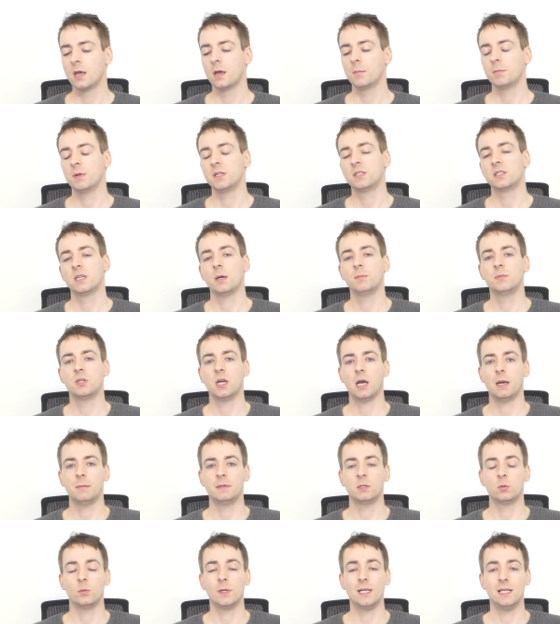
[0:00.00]
But
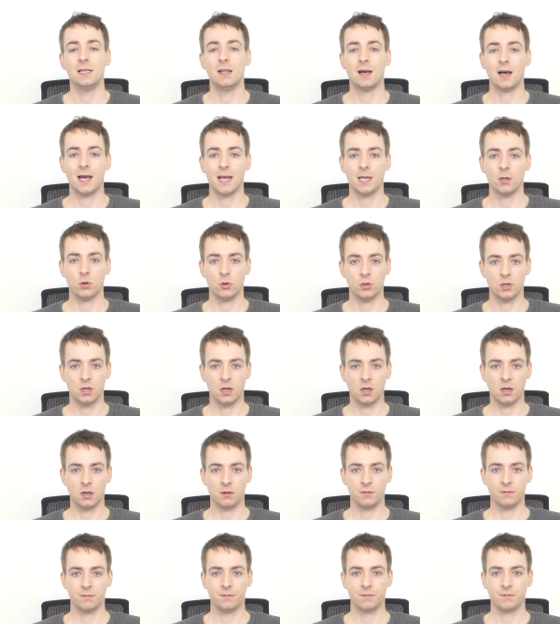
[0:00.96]
sometimes we lie on
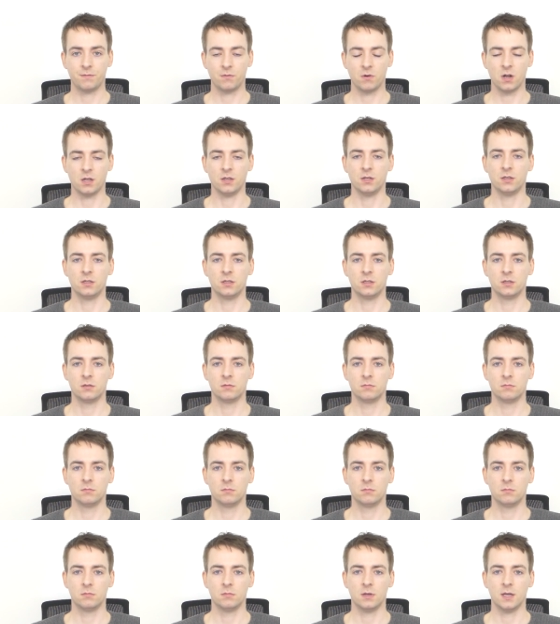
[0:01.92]
our front,
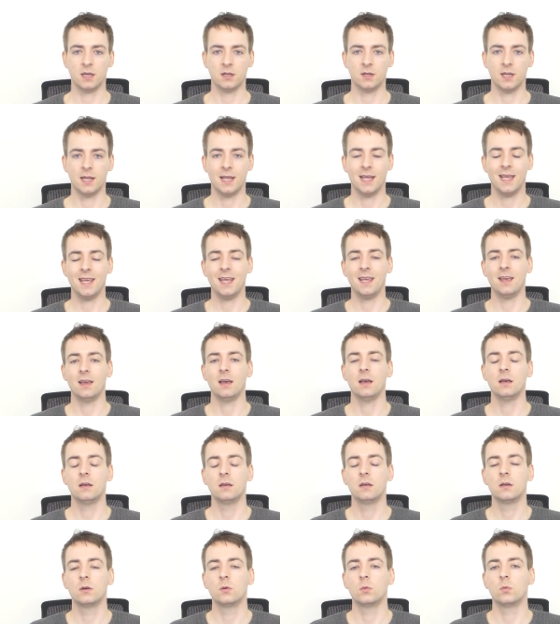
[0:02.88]
and here
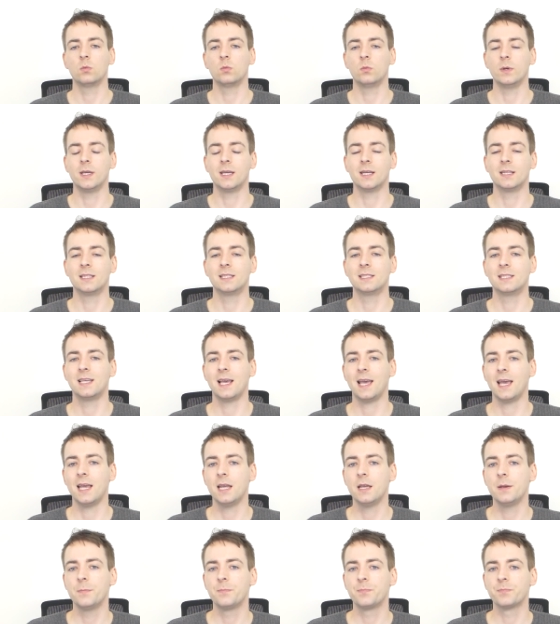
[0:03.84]
we can
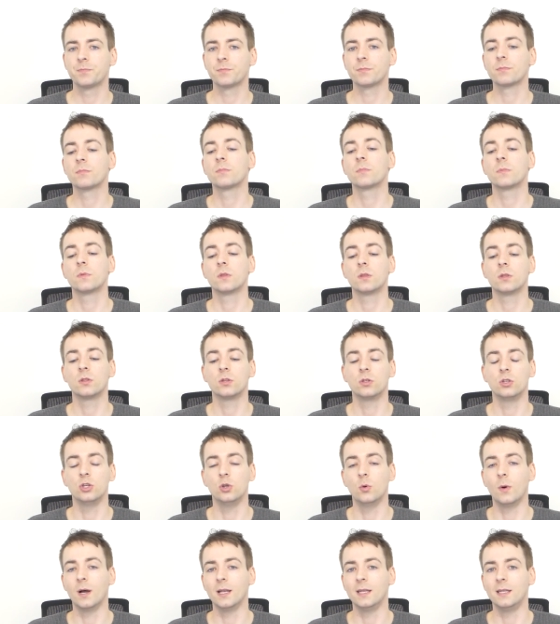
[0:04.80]
say,
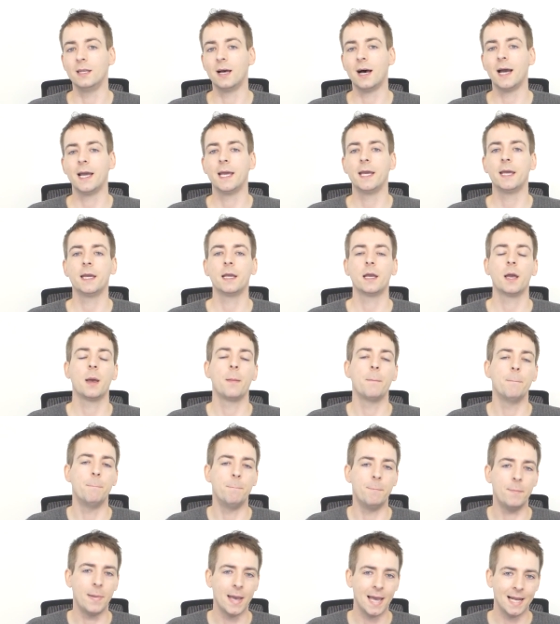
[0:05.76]
you are lying
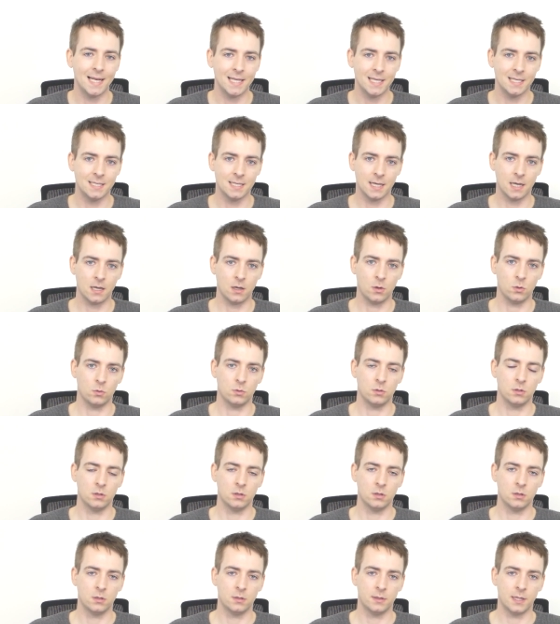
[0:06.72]
belly down.
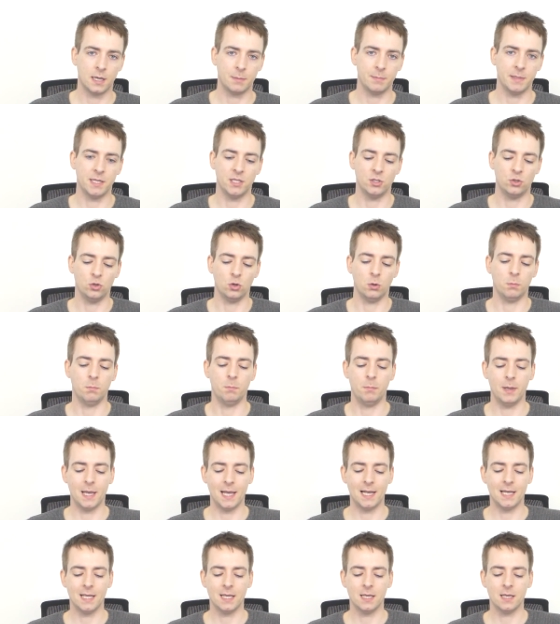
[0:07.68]
That means your
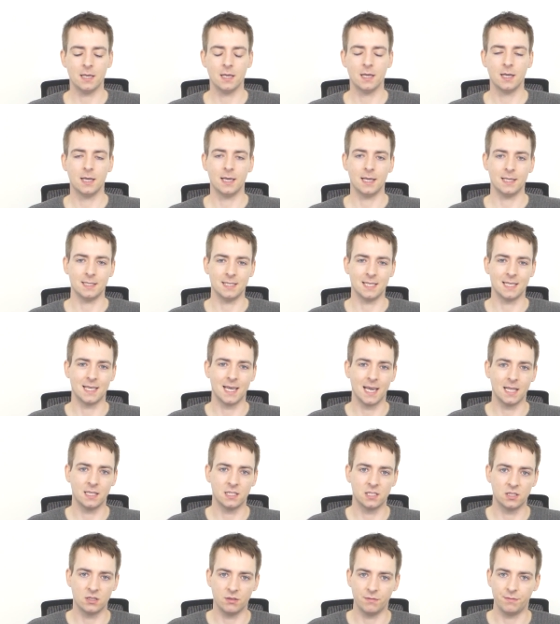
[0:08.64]
belly is
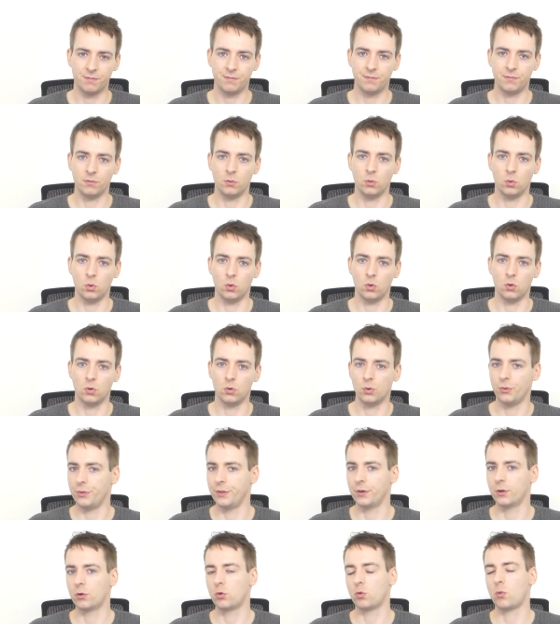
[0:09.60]
against the floor or
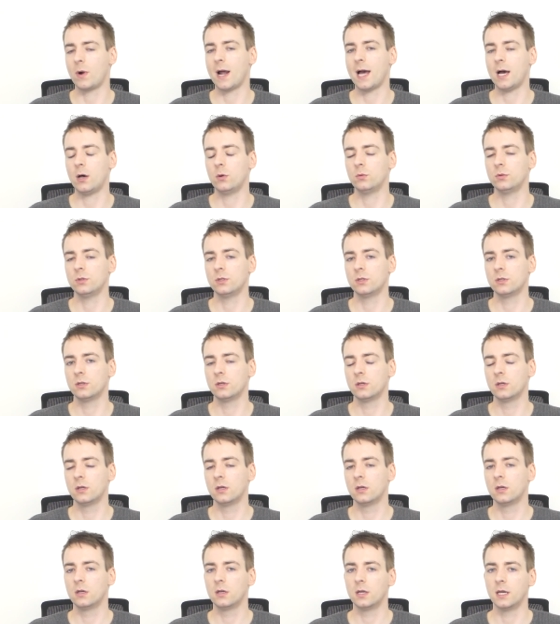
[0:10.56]
the ground,
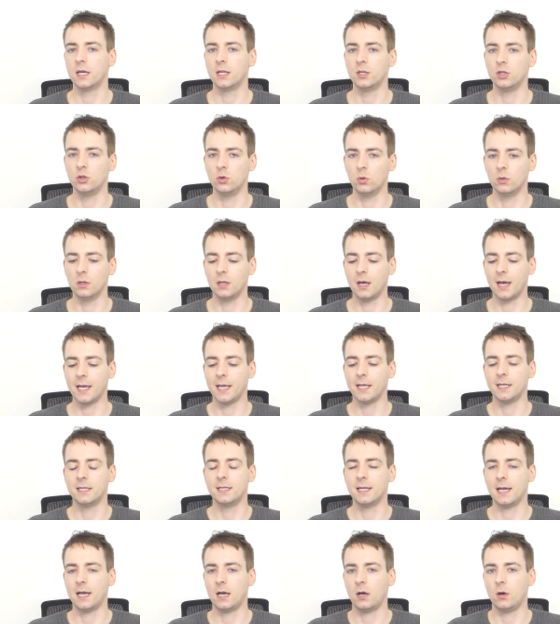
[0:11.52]
and you're lying
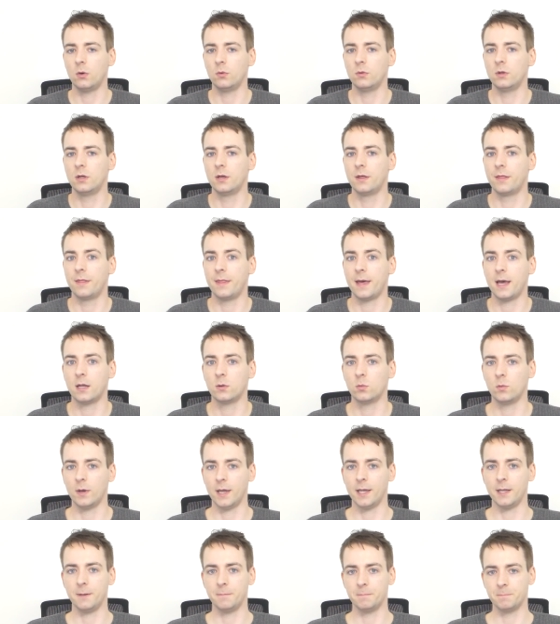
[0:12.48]
down that
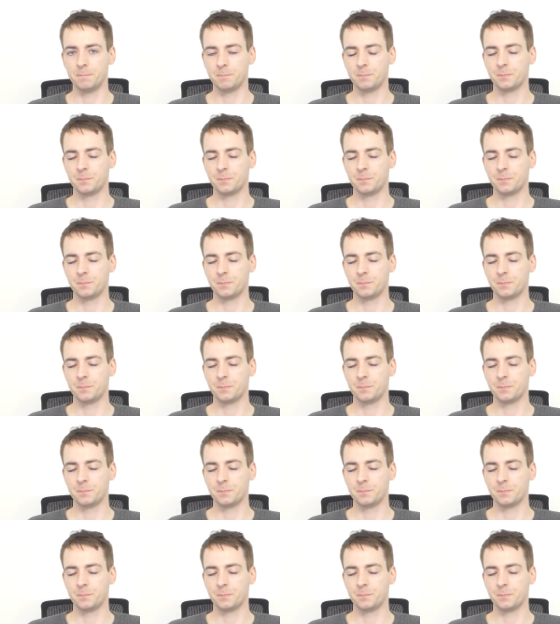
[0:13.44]
way.